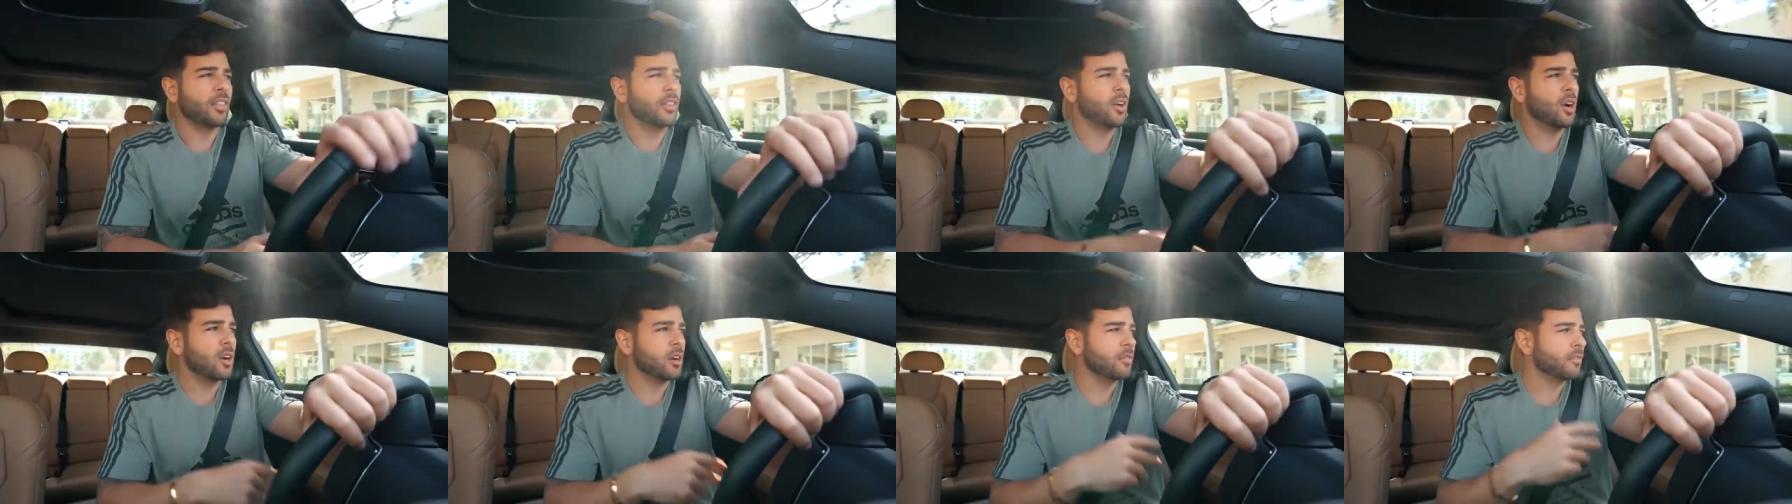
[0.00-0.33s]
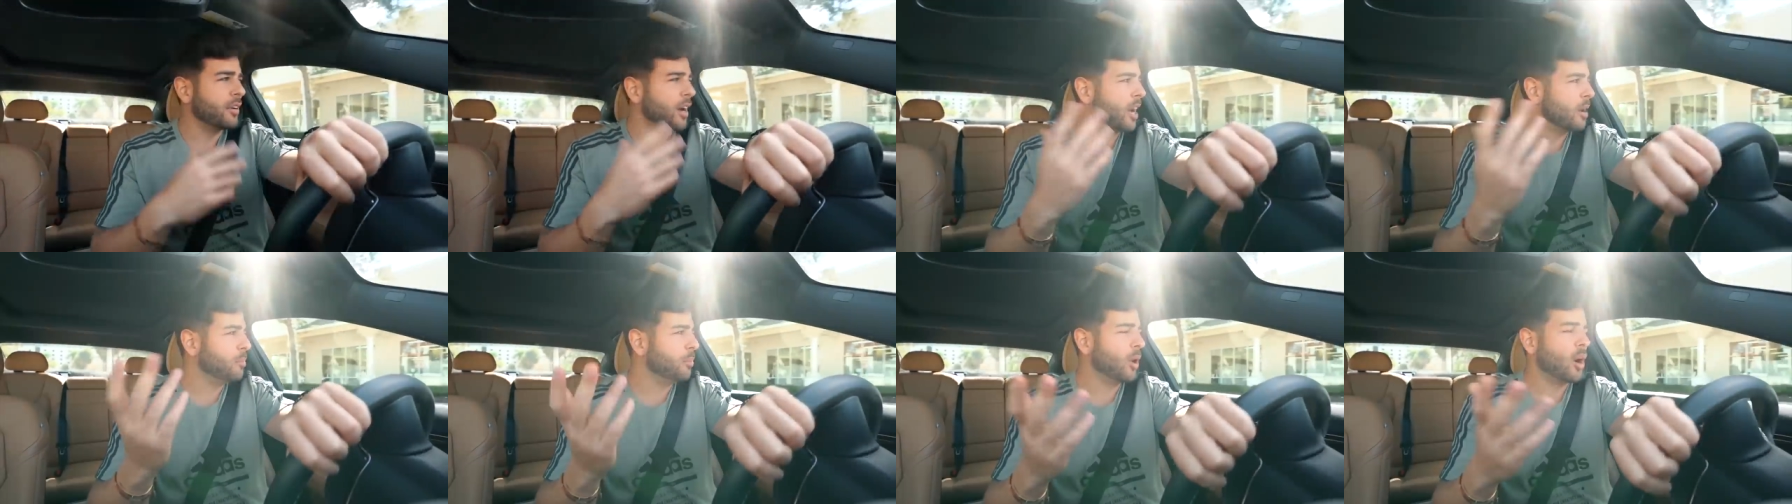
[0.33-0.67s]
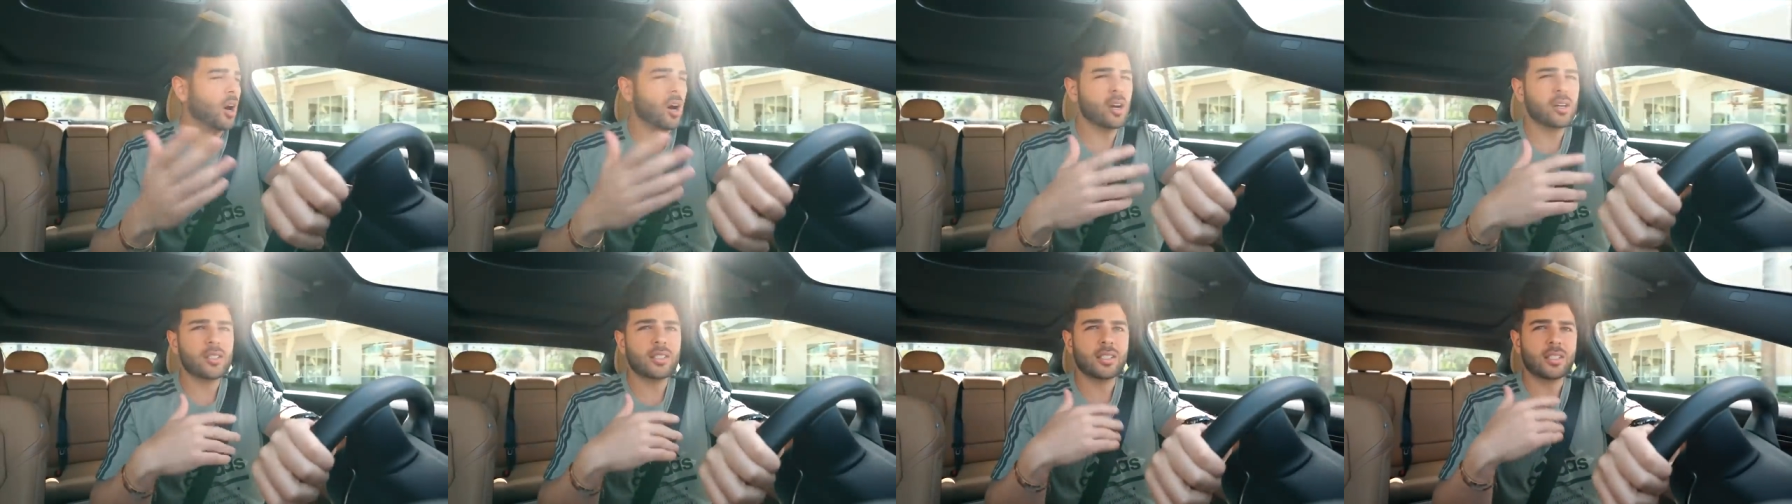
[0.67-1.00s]
I thought of
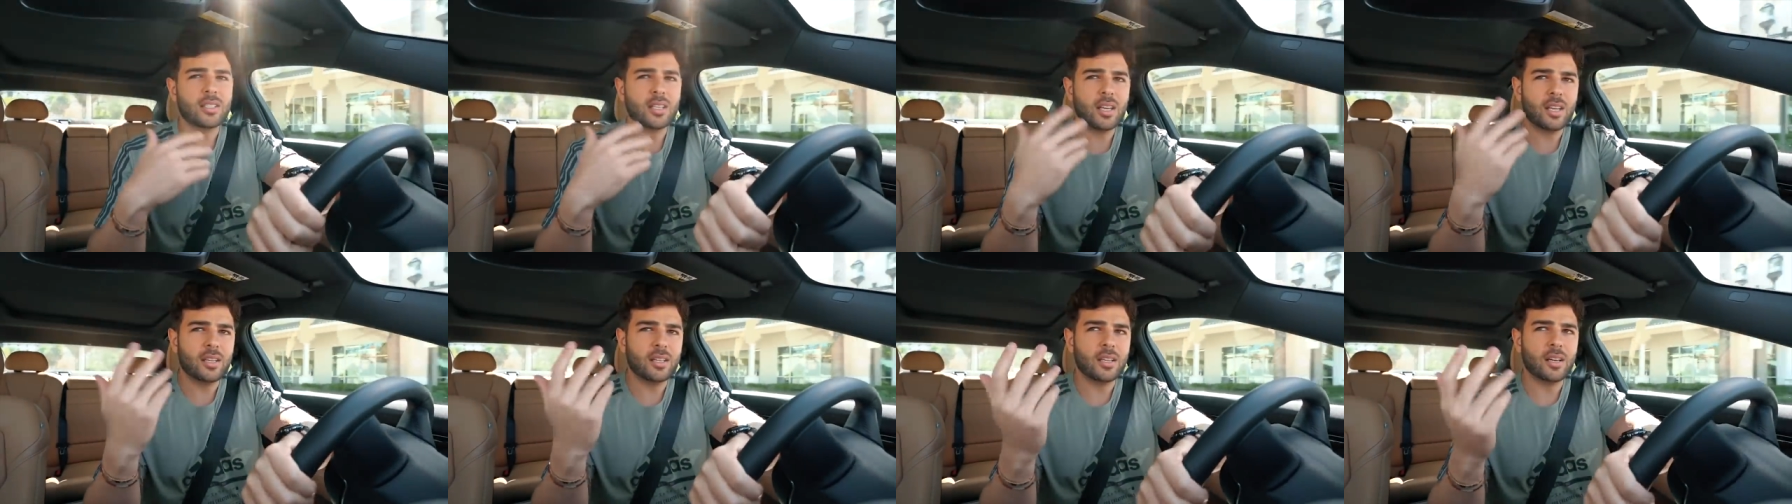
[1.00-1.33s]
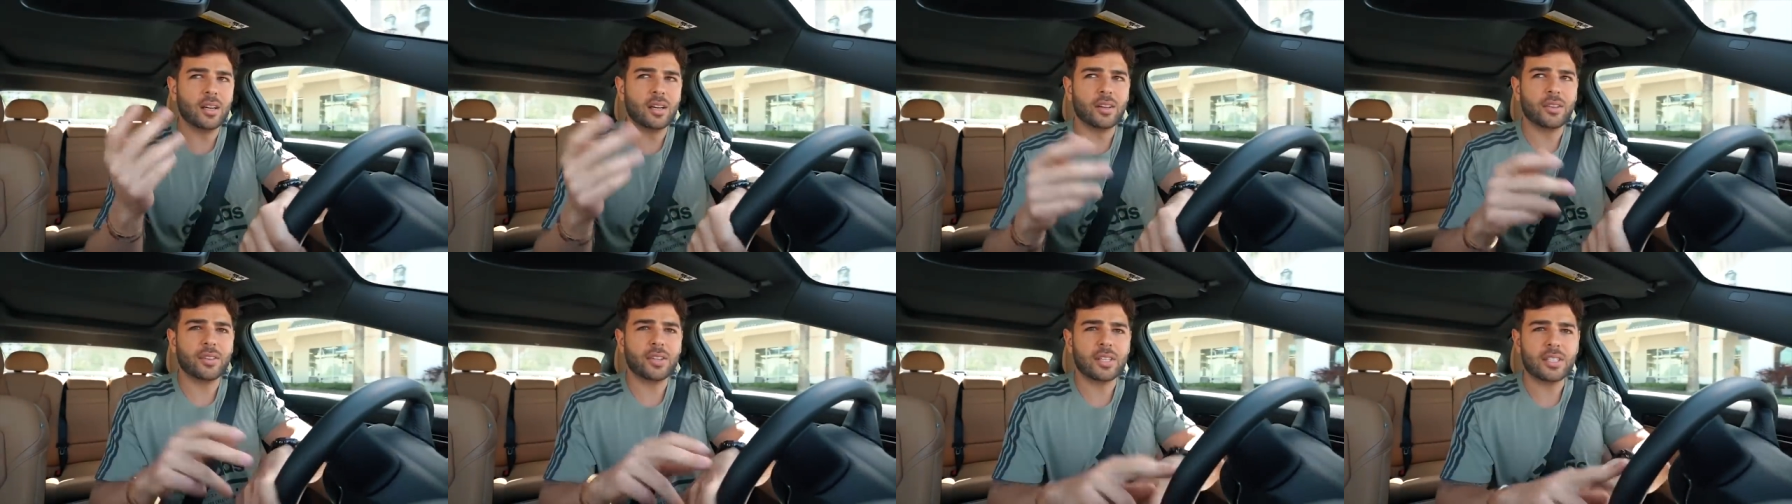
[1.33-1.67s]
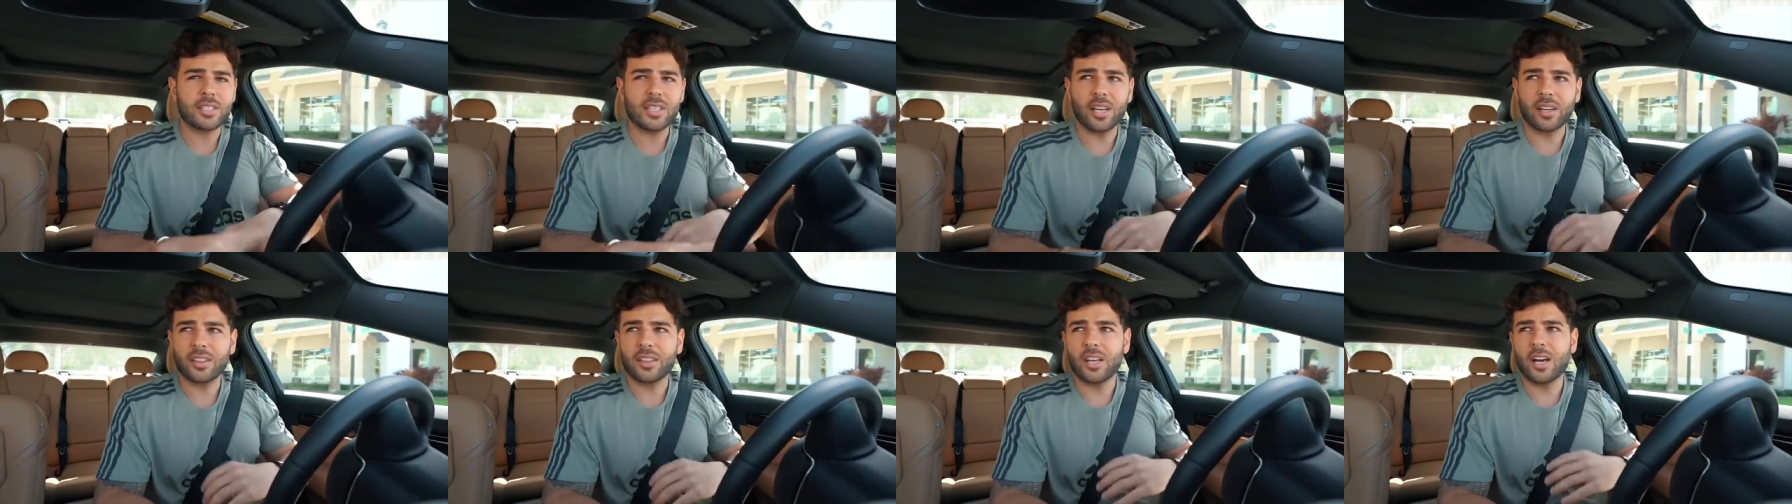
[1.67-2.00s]
iPods and uh,
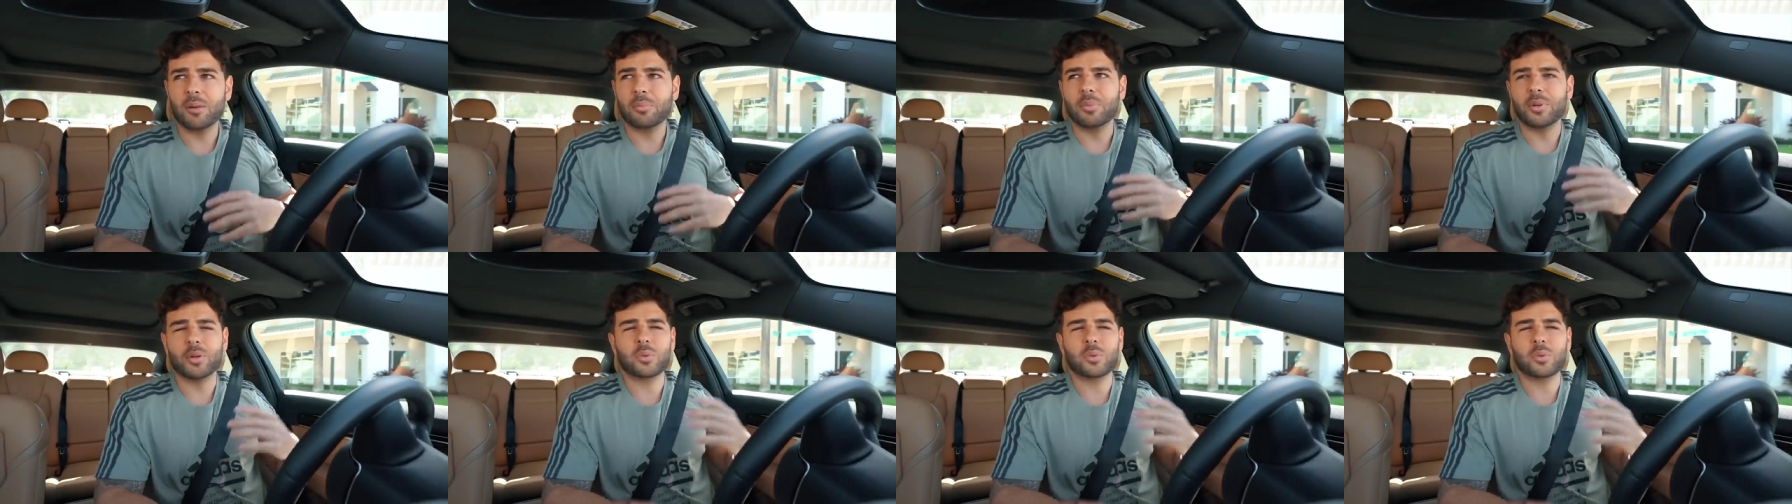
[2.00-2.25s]
things like that,